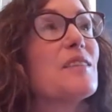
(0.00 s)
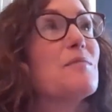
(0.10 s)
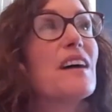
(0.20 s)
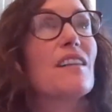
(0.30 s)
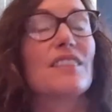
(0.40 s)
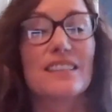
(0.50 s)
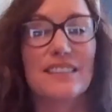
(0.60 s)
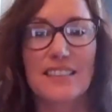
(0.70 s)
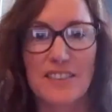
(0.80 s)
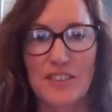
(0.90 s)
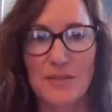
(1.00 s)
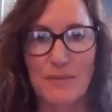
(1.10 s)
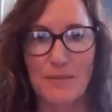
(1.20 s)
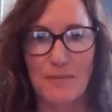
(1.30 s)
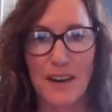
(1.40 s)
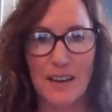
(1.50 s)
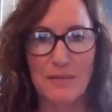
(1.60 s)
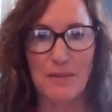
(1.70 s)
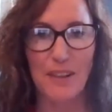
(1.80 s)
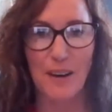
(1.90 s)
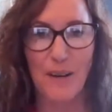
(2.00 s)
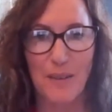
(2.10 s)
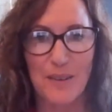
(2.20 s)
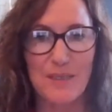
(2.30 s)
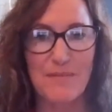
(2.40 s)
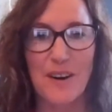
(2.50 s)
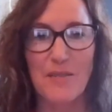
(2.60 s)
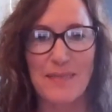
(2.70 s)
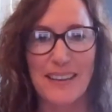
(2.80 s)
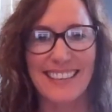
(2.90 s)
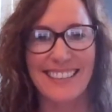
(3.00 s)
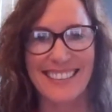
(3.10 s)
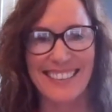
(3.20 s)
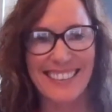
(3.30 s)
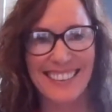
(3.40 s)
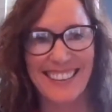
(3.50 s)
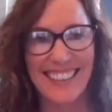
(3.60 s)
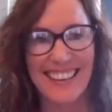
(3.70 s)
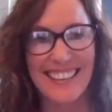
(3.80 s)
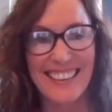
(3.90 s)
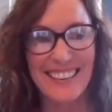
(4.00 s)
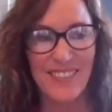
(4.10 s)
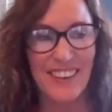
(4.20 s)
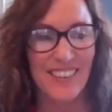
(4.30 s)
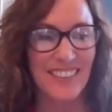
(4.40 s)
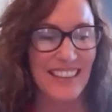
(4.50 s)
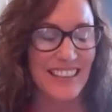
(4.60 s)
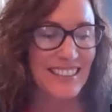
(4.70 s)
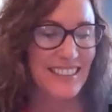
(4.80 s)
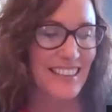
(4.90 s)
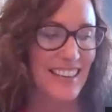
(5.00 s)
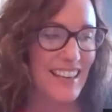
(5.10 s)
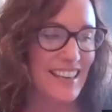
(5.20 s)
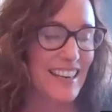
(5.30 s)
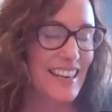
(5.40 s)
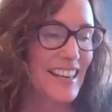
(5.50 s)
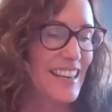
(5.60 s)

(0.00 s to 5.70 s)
having such a mind blown moment thinking about this. And